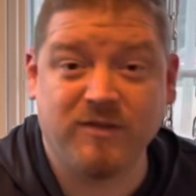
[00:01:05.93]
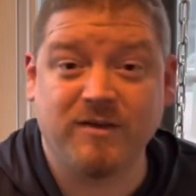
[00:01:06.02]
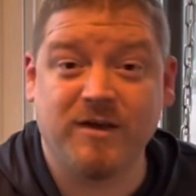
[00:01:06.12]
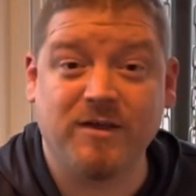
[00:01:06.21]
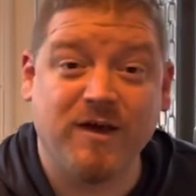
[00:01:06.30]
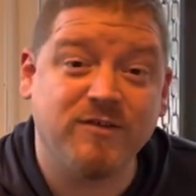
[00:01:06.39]

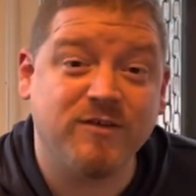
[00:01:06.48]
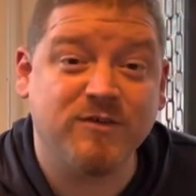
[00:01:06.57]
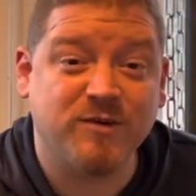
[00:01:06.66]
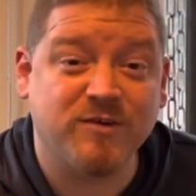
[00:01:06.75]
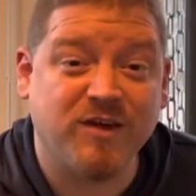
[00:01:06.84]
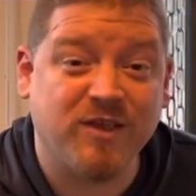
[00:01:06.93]
sunglasses,
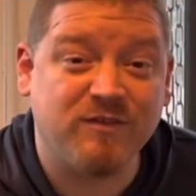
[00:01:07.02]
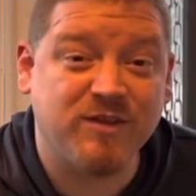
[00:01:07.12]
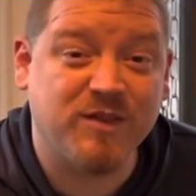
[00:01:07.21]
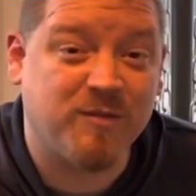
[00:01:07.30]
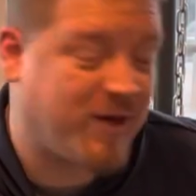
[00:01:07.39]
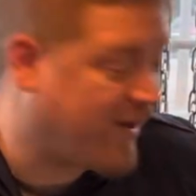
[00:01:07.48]
which I left
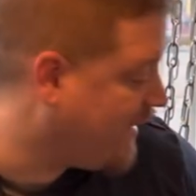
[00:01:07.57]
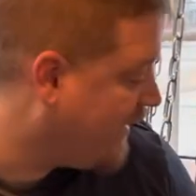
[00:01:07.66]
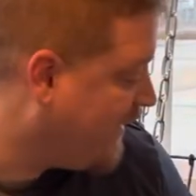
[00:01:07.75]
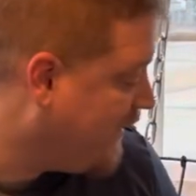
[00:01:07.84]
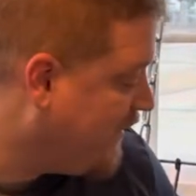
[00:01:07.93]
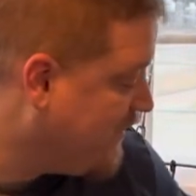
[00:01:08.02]
in the bag.
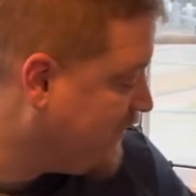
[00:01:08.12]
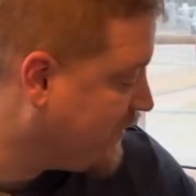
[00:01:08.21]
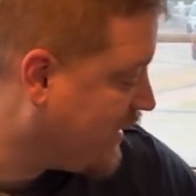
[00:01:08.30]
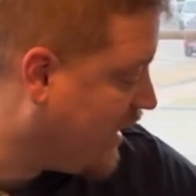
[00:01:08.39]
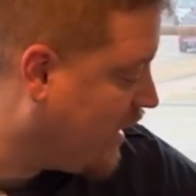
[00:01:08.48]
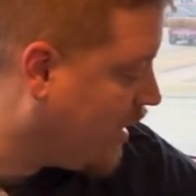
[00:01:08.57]

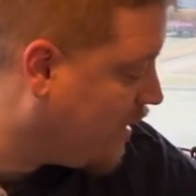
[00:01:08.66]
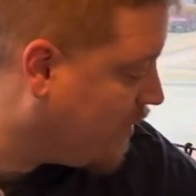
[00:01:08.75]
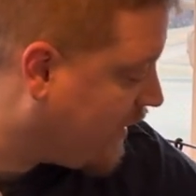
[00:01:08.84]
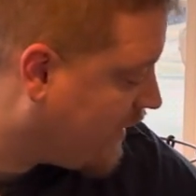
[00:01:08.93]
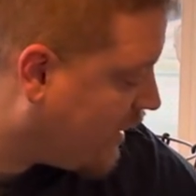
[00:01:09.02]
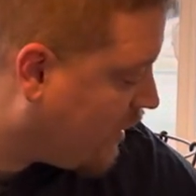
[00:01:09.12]

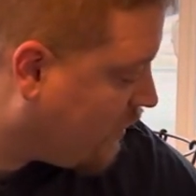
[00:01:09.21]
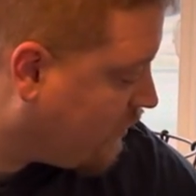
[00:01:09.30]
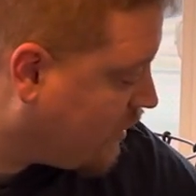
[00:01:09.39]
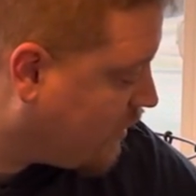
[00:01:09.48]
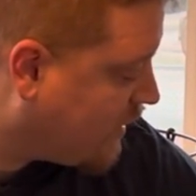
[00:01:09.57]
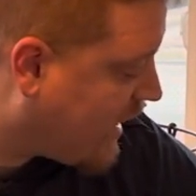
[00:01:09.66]
And then
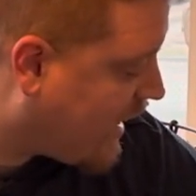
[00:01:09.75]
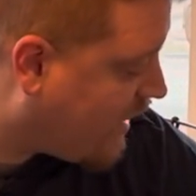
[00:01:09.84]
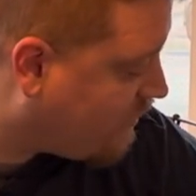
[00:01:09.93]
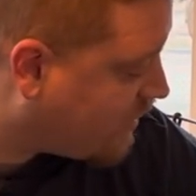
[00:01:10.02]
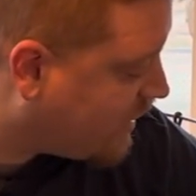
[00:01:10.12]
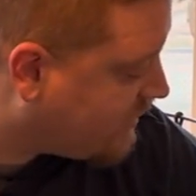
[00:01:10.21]
also we
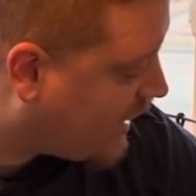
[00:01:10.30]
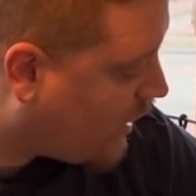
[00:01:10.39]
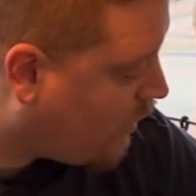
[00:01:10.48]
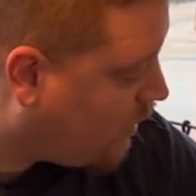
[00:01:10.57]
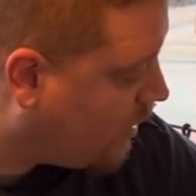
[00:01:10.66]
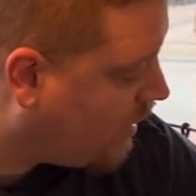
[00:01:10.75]
have a
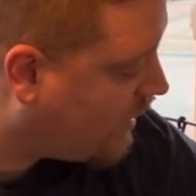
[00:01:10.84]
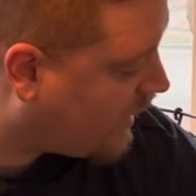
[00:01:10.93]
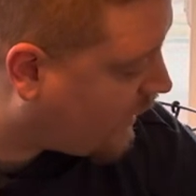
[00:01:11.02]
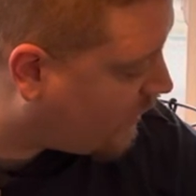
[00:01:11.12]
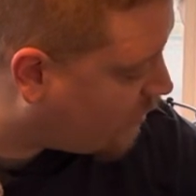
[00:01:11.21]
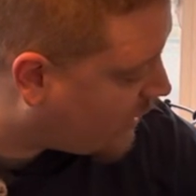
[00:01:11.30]
towel
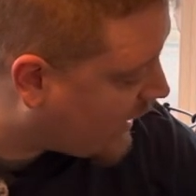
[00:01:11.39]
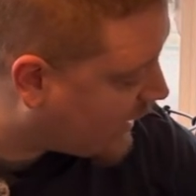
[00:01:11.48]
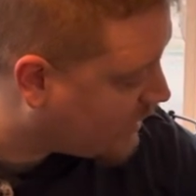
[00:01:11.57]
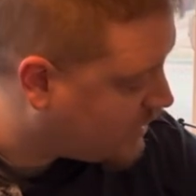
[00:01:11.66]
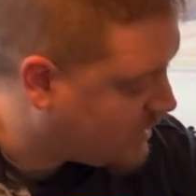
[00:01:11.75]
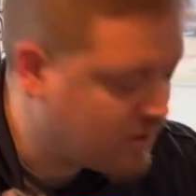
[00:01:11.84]
on the bag,
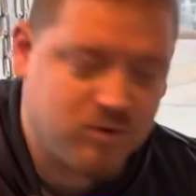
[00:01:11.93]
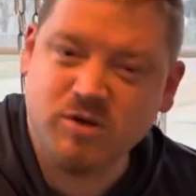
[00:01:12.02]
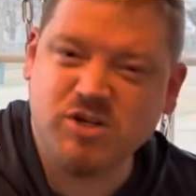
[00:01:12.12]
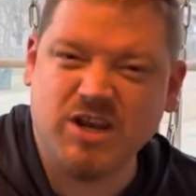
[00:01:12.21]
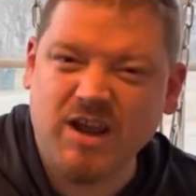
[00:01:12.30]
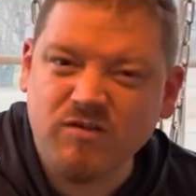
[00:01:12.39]
which
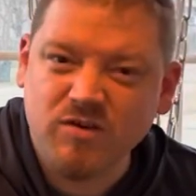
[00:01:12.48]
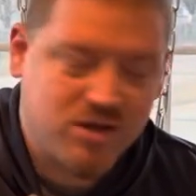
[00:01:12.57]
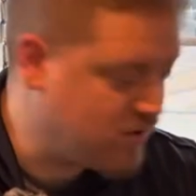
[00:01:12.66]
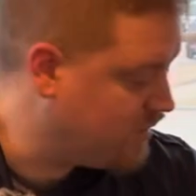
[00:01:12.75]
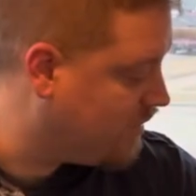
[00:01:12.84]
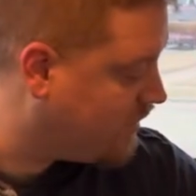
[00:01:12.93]
I never
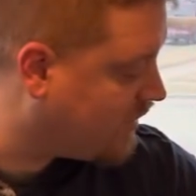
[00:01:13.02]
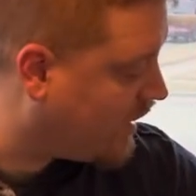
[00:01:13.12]
use, a